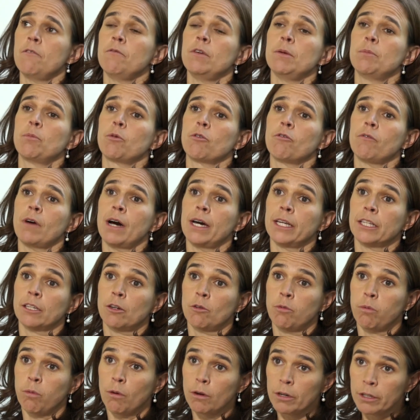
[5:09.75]
we provide
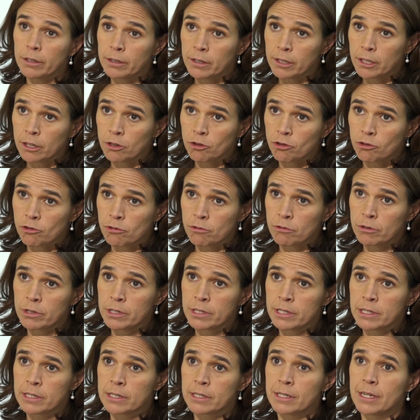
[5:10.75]
quality
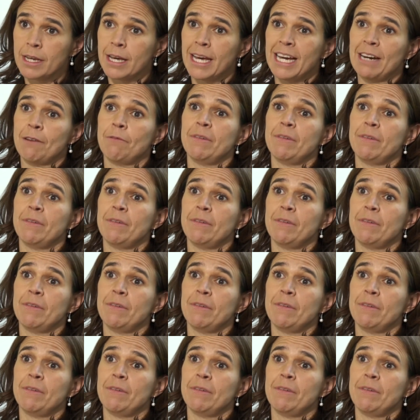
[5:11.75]
assurance,